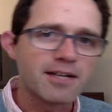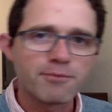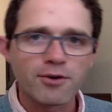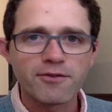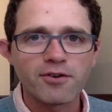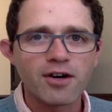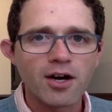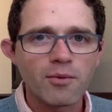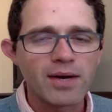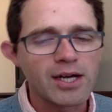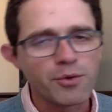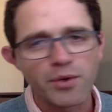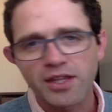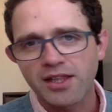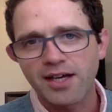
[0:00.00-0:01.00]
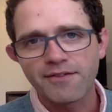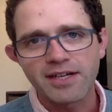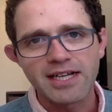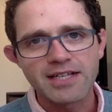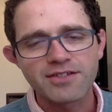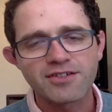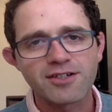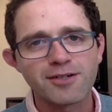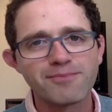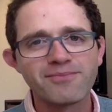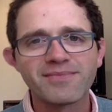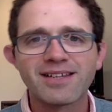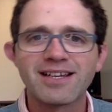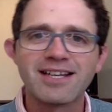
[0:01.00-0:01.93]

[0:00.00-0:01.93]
them over our way. We'd love to answer them.